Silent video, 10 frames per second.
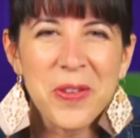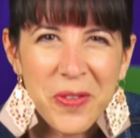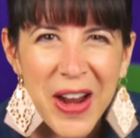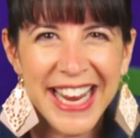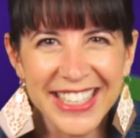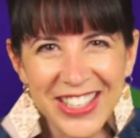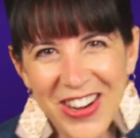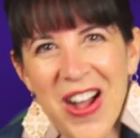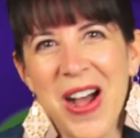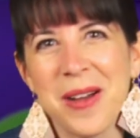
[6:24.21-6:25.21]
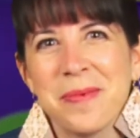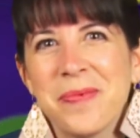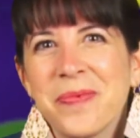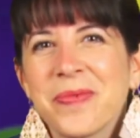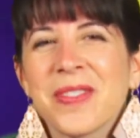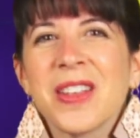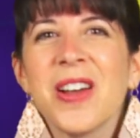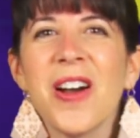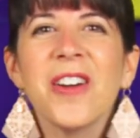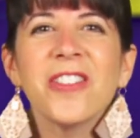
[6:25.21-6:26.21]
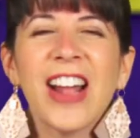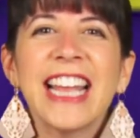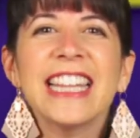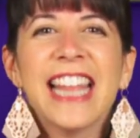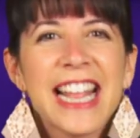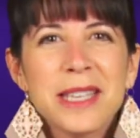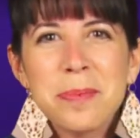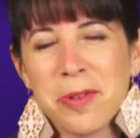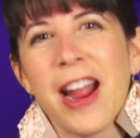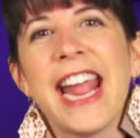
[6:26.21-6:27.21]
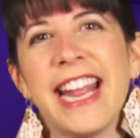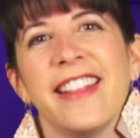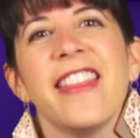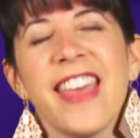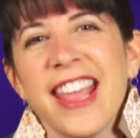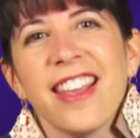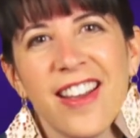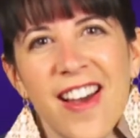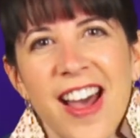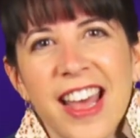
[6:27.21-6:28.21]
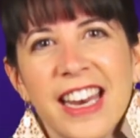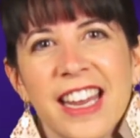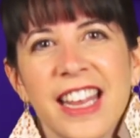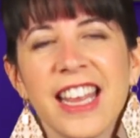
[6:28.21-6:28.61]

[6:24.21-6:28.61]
Great job. All right, let's pray and thank God.